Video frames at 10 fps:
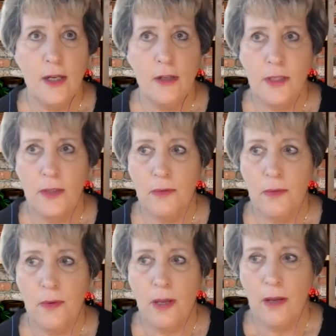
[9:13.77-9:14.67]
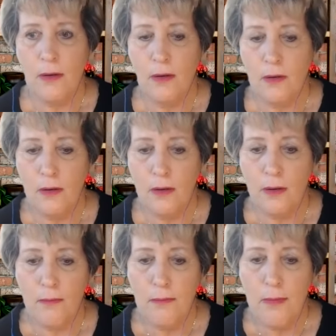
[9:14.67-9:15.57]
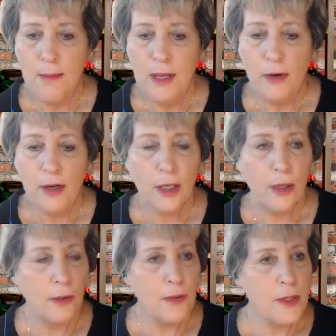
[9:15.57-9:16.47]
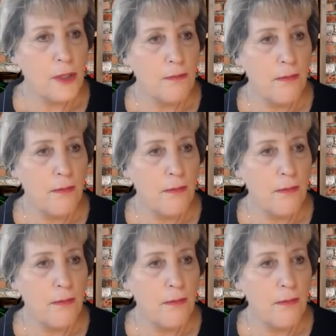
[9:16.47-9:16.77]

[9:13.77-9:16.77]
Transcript: so maybe you're a coach,